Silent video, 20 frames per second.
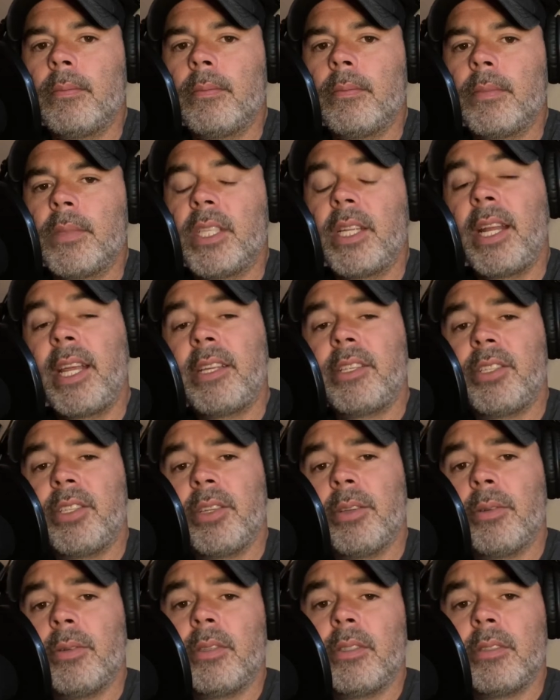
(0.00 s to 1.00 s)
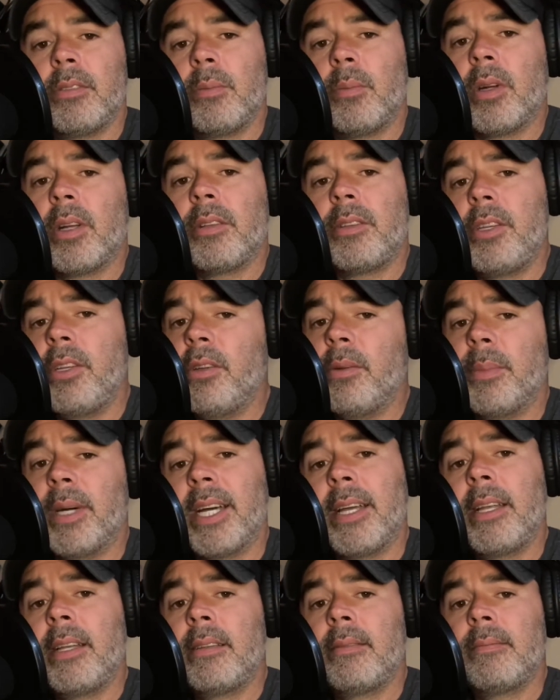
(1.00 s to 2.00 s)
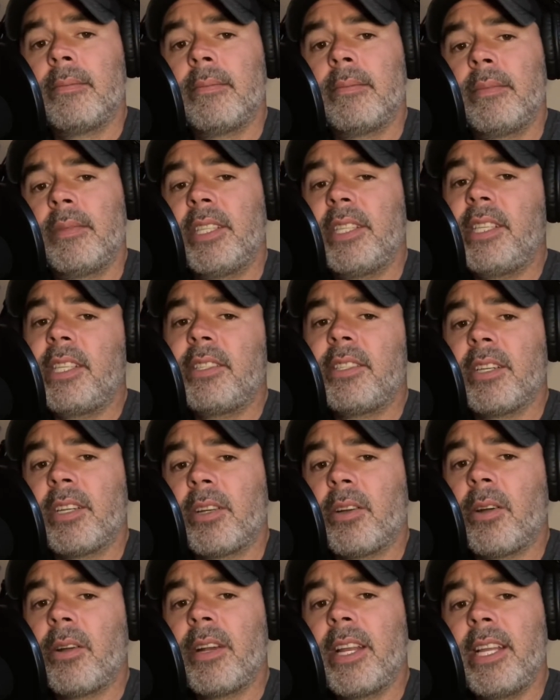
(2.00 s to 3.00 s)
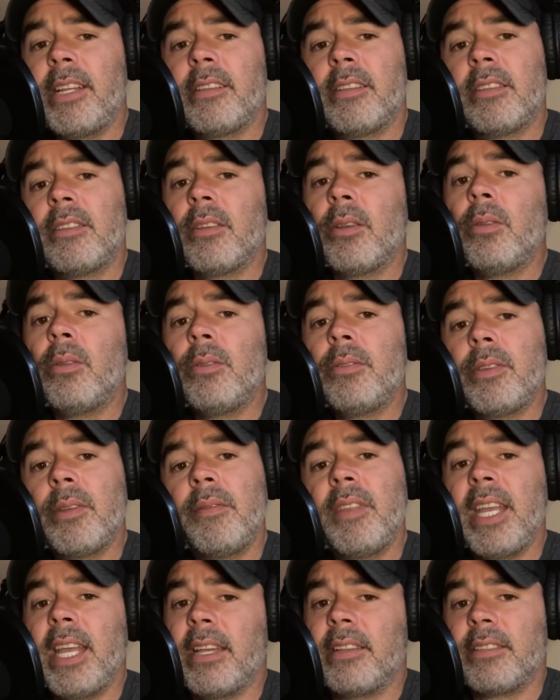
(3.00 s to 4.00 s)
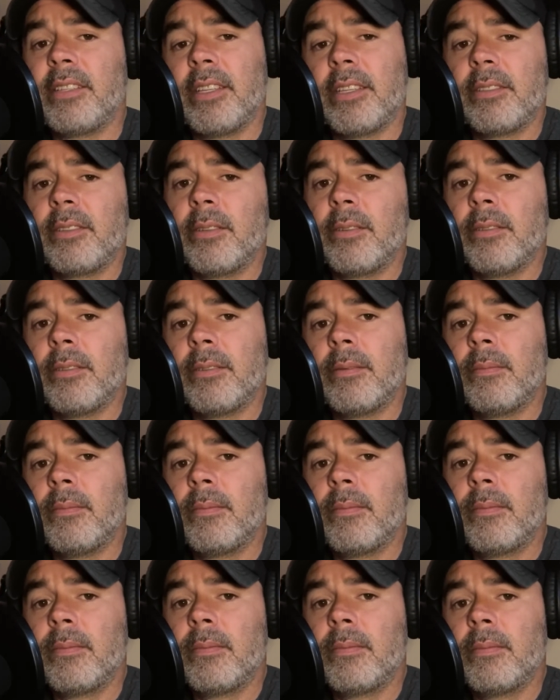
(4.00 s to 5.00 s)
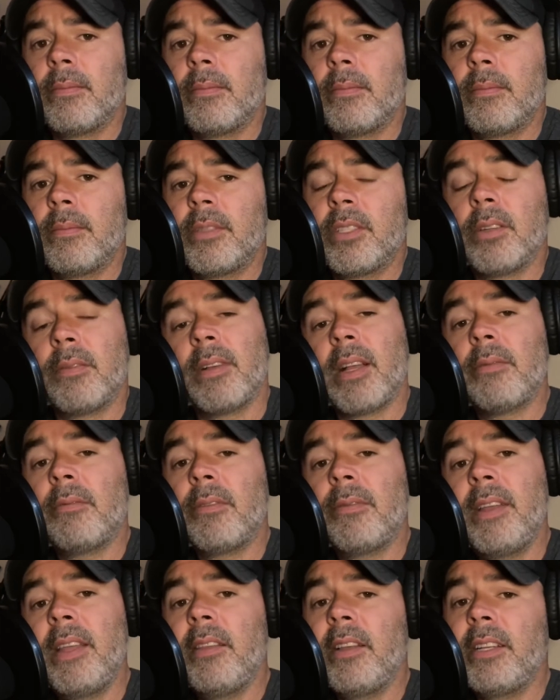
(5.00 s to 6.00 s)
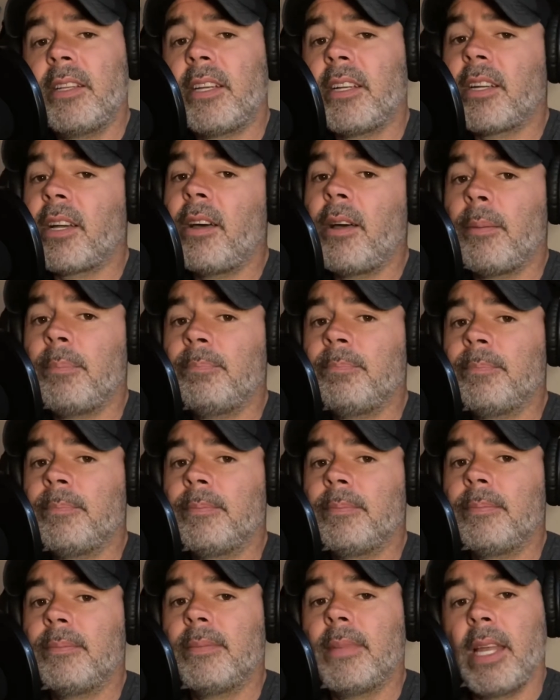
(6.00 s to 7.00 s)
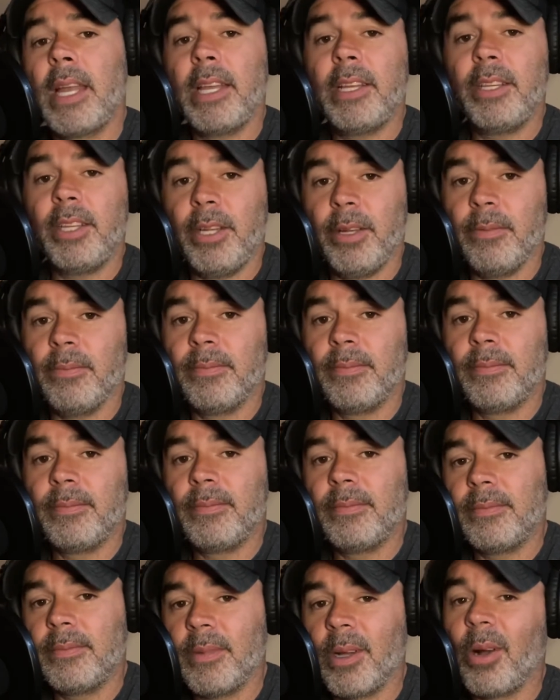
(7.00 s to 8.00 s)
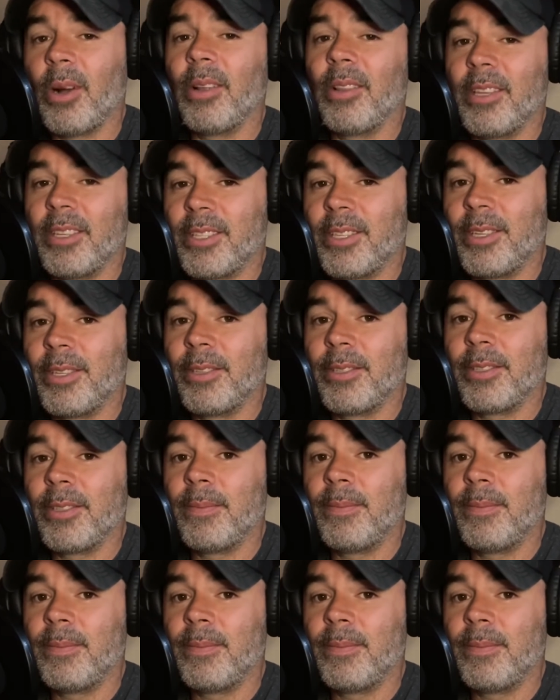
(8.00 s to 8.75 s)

Tonight's show is brought to you by the disincarnate souls of the ancestors, survivalfeeling.com, and you, our listeners.